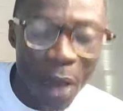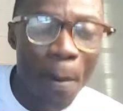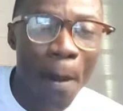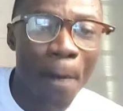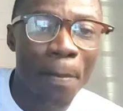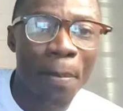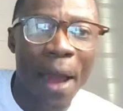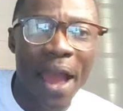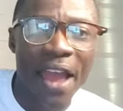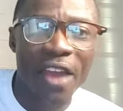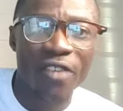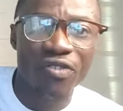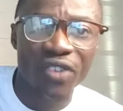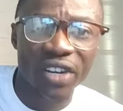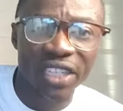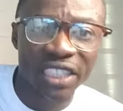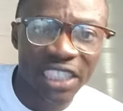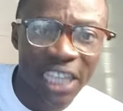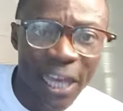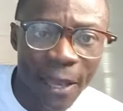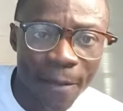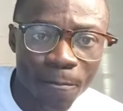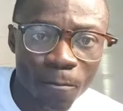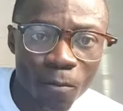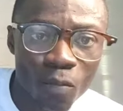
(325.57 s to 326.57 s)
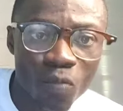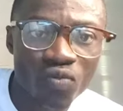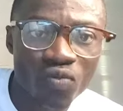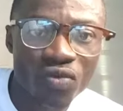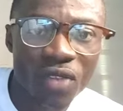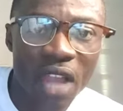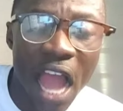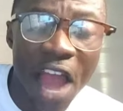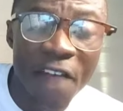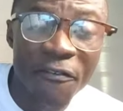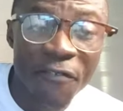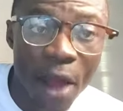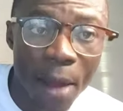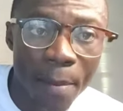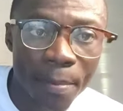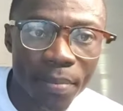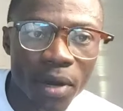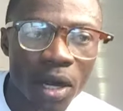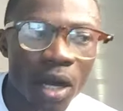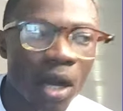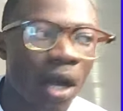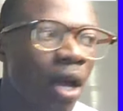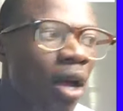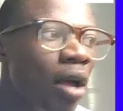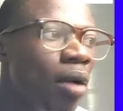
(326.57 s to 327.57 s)
Papa, your friend said, Avram,
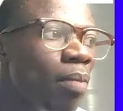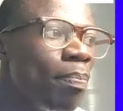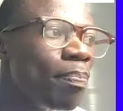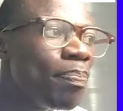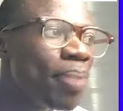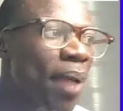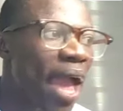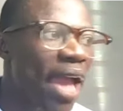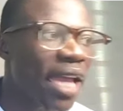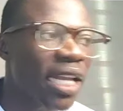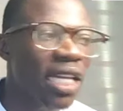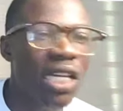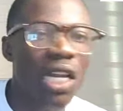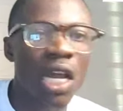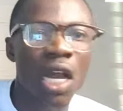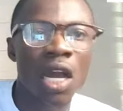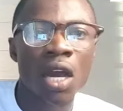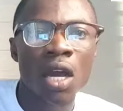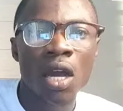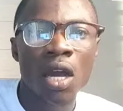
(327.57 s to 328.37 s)
Ben